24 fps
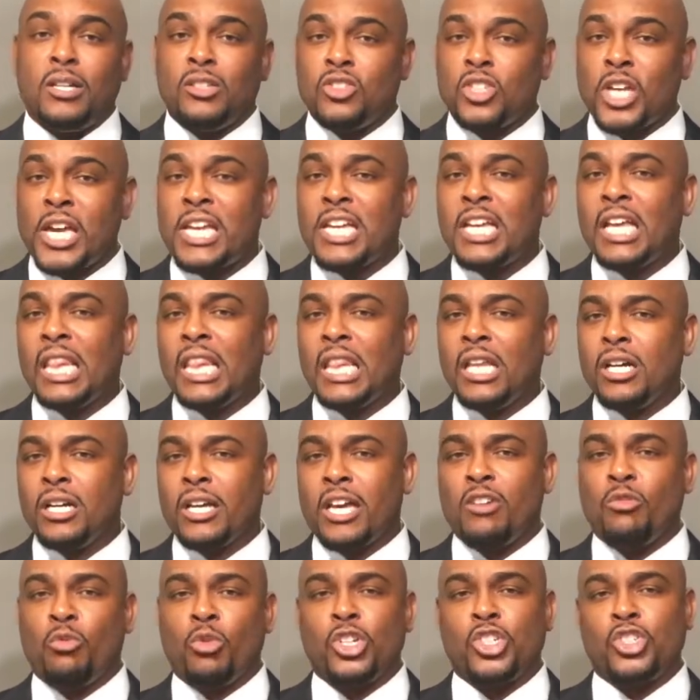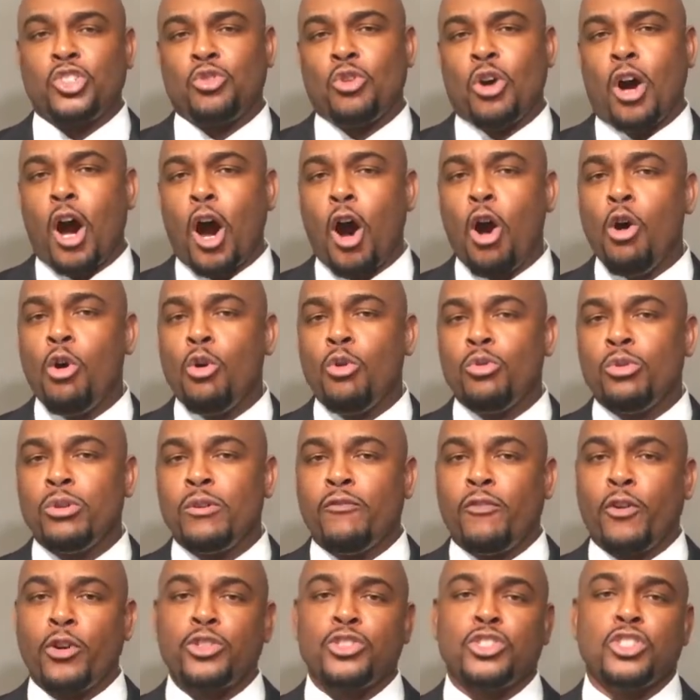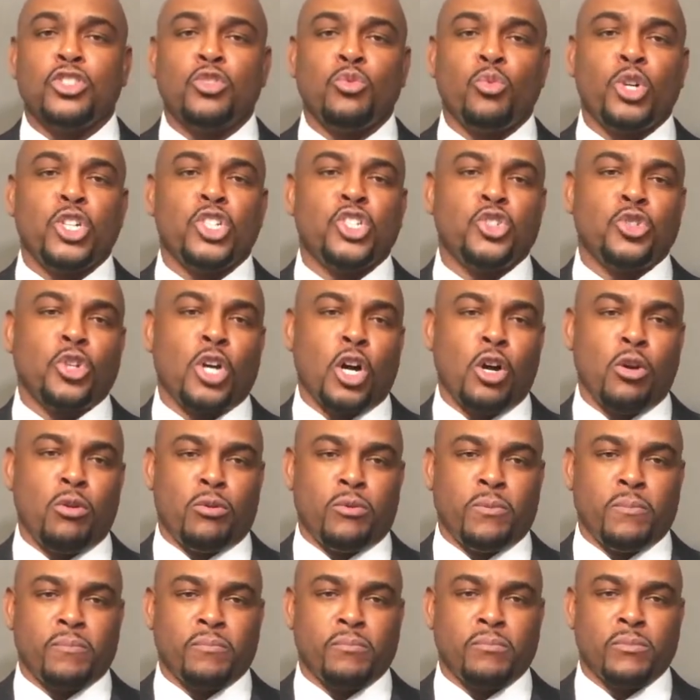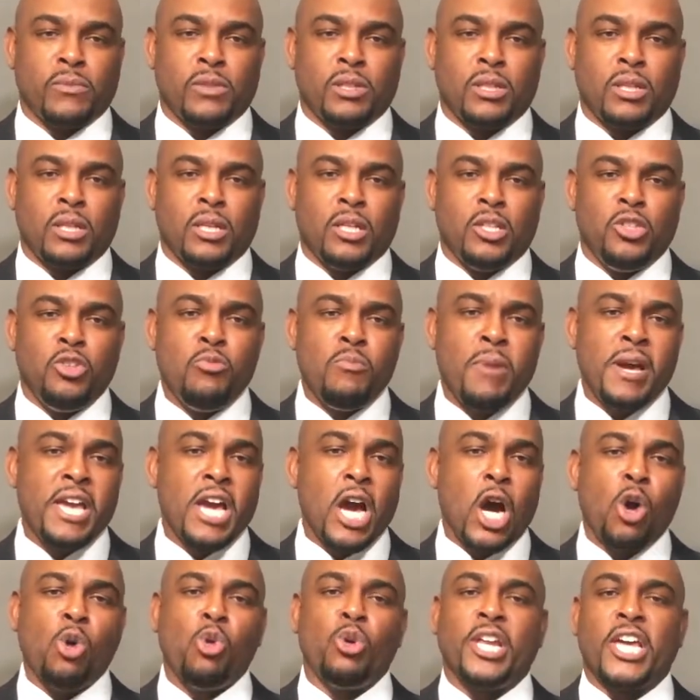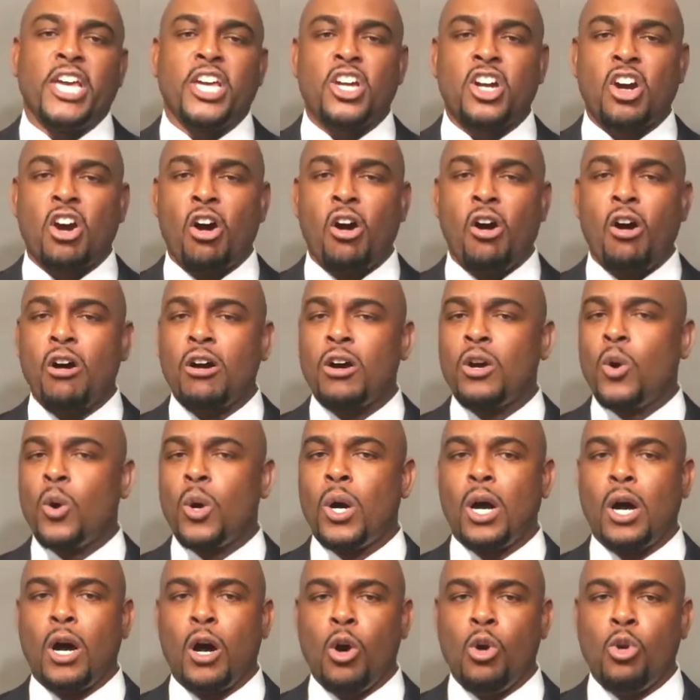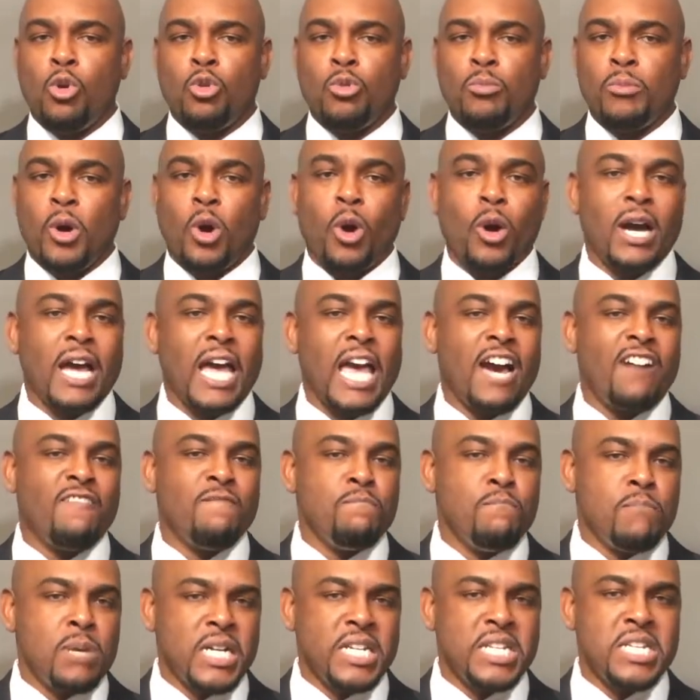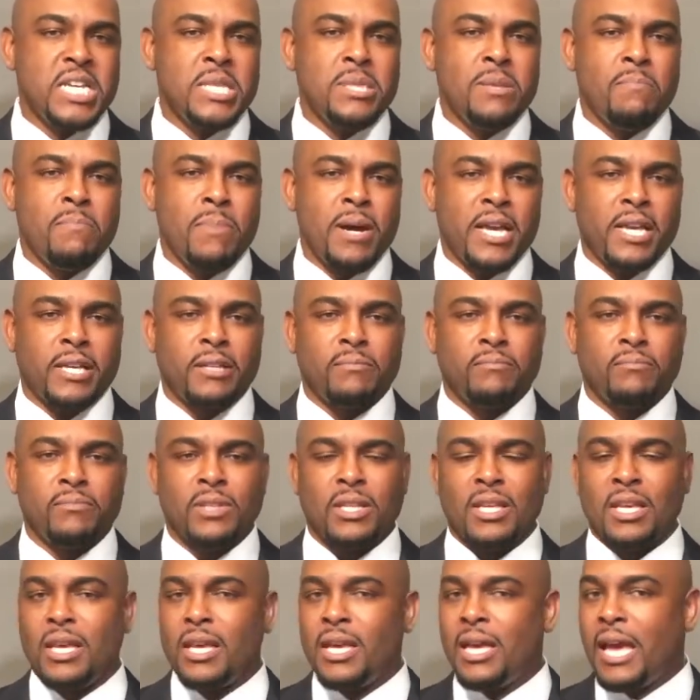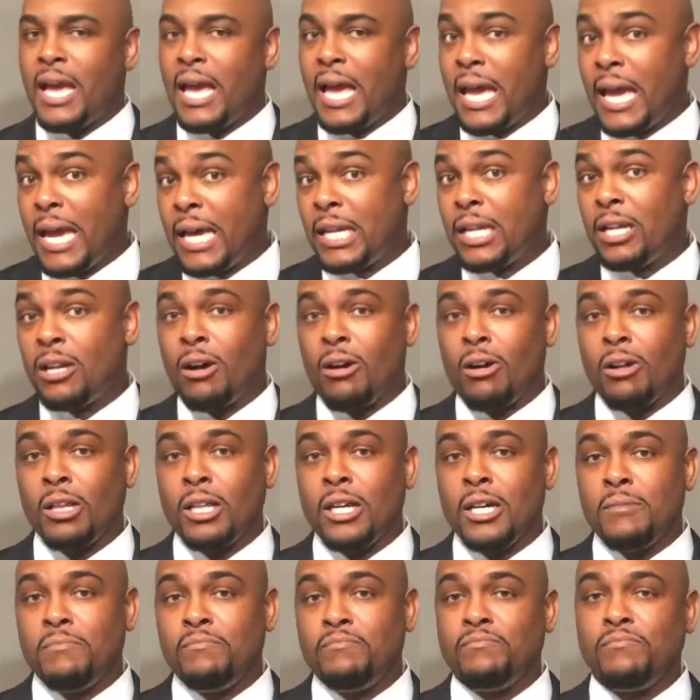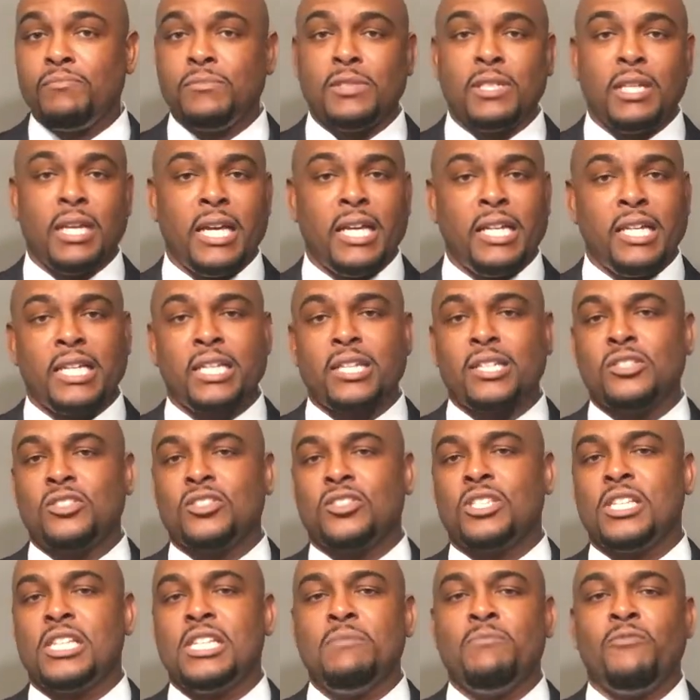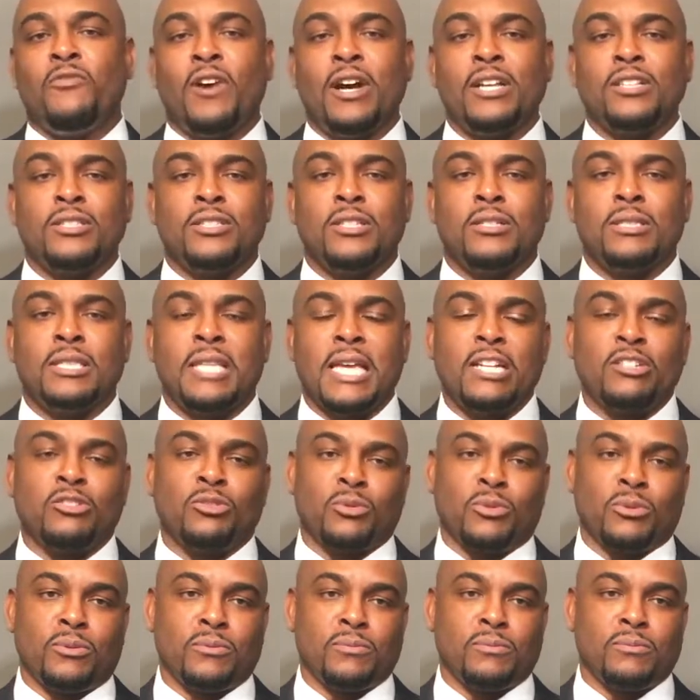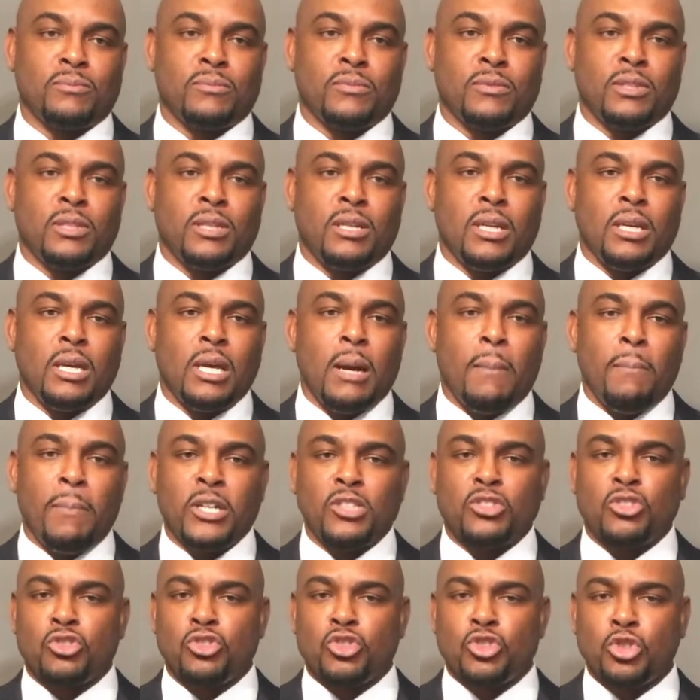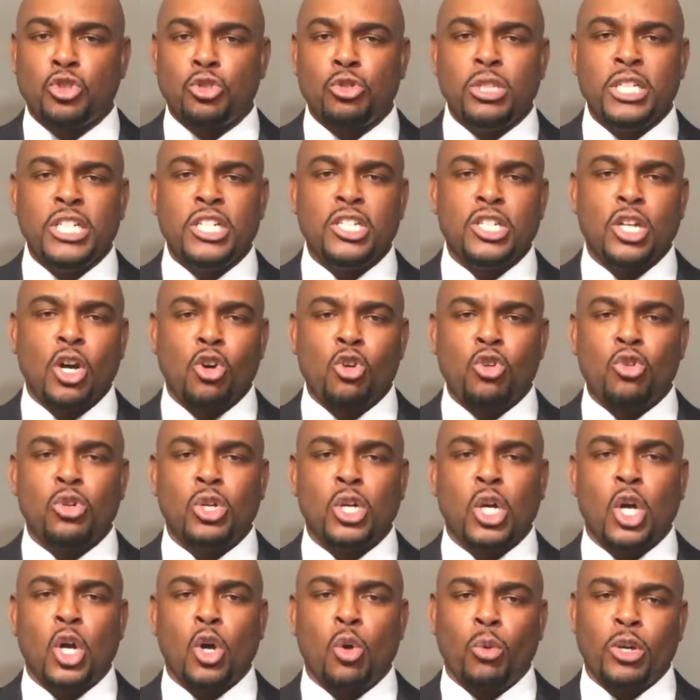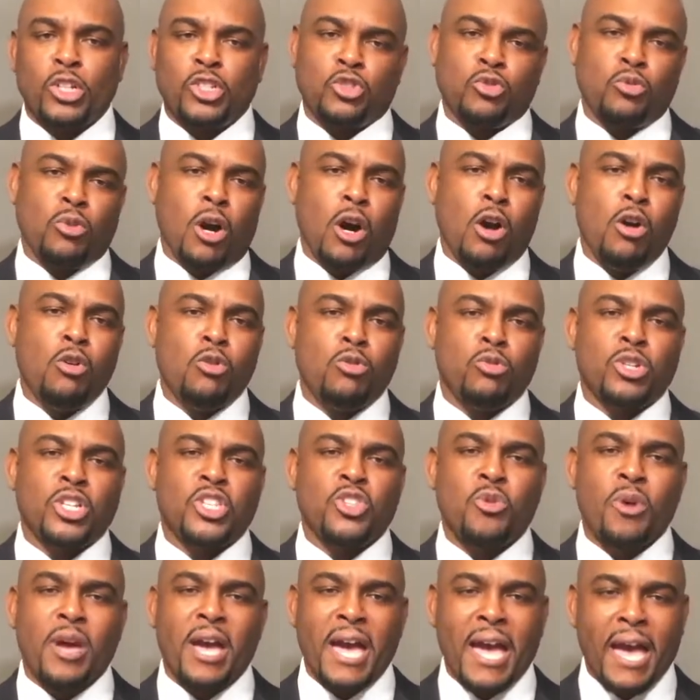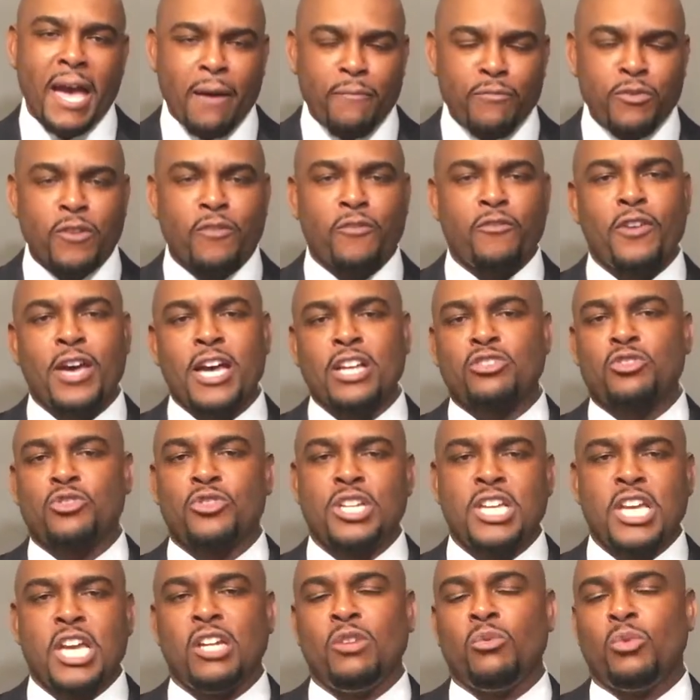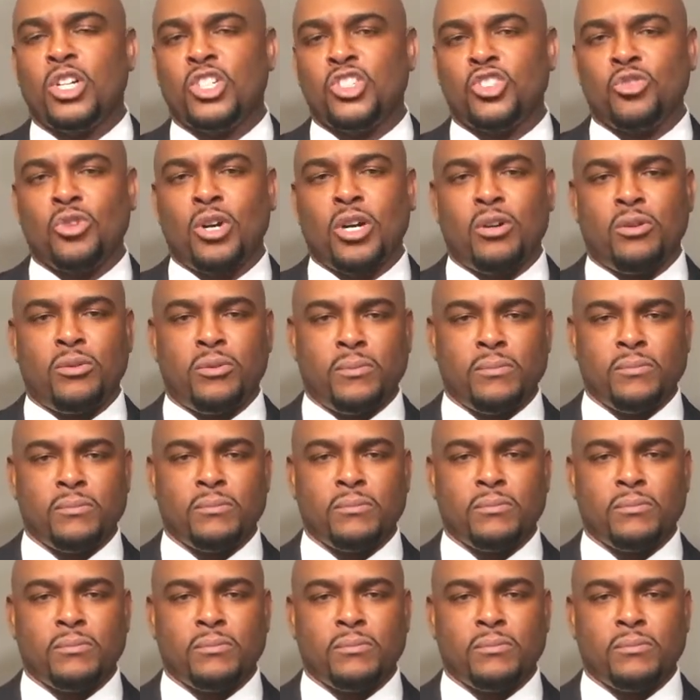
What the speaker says: Take a look at what you own versus what you owe. You may own a car or a home or have money in the bank. Add it all up and it could seem substantial. But to truly know what you own, you have to factor in what you owe.